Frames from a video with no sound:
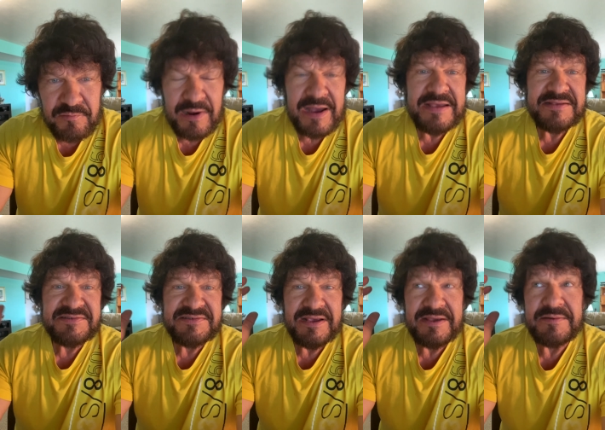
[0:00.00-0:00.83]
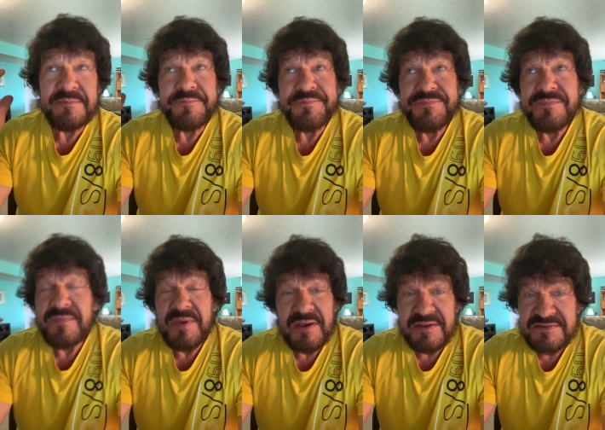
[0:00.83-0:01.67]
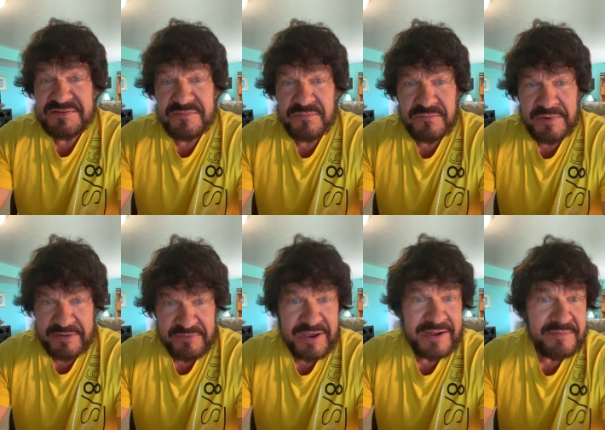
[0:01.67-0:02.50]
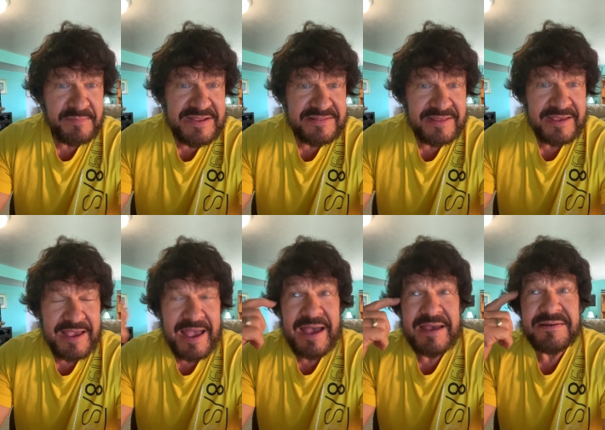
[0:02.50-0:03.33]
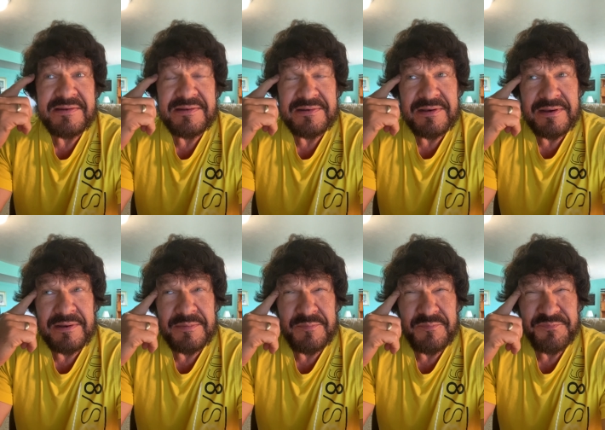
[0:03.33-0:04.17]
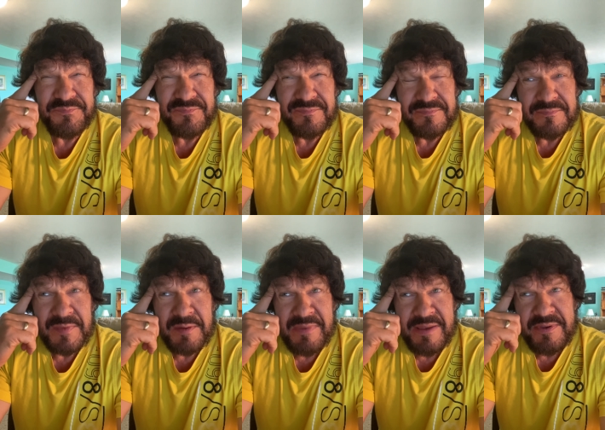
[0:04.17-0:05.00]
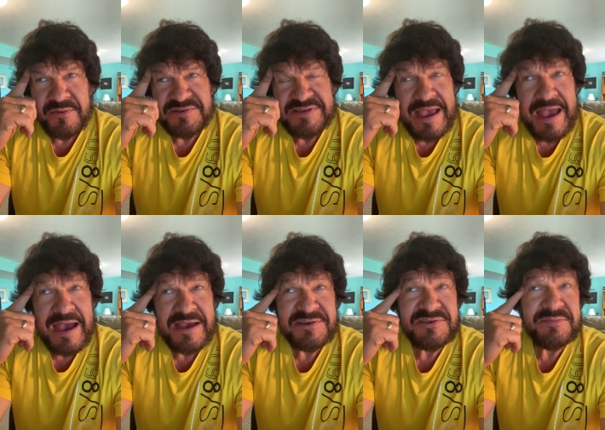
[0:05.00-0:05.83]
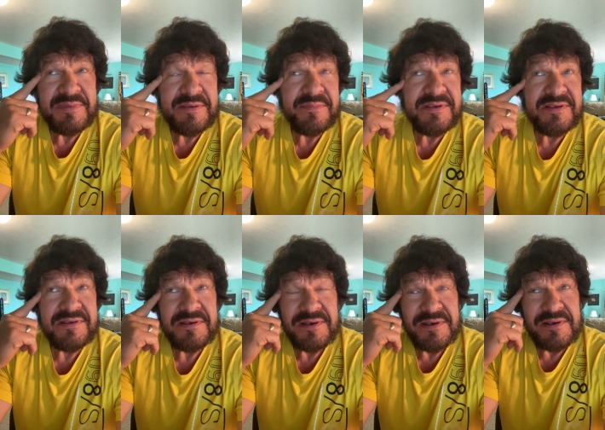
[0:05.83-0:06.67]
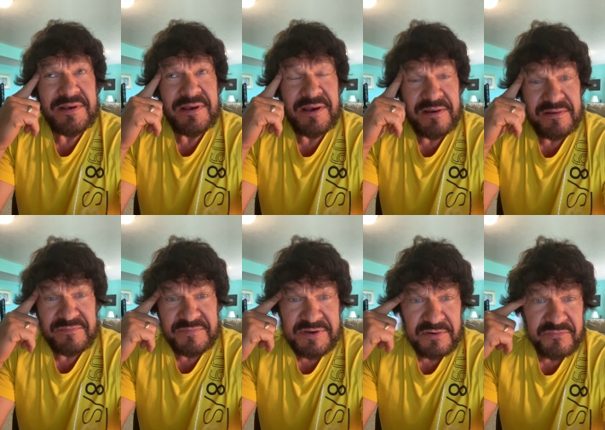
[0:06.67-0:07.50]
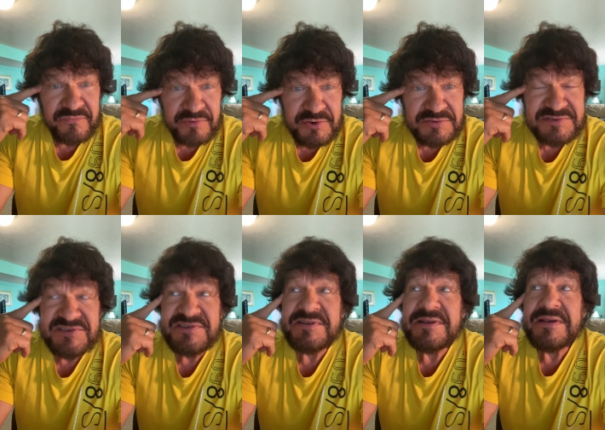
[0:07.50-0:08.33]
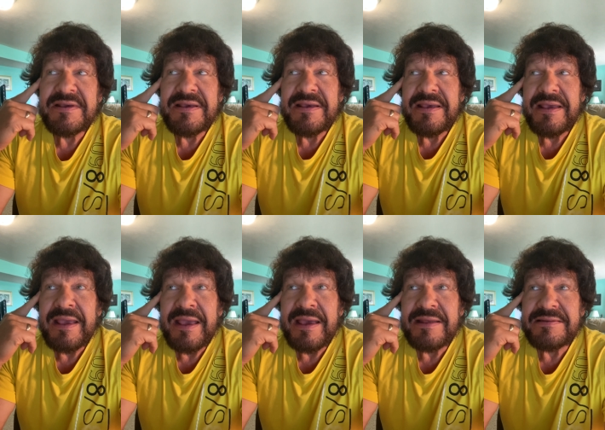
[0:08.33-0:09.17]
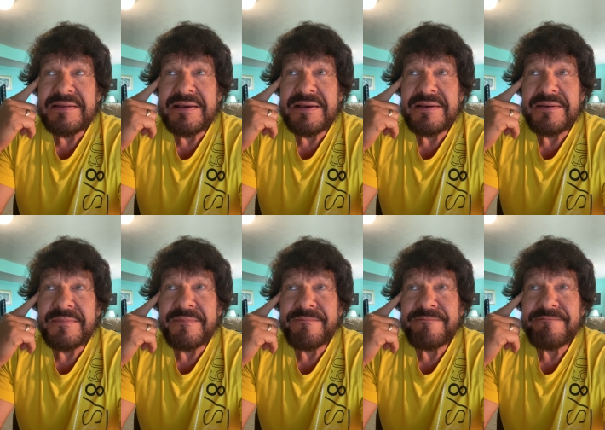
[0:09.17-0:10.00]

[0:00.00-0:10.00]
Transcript: rice and uh, whatever kind of meat they had. Um, maybe it was hash, maybe, uh, you know, fruits and, um,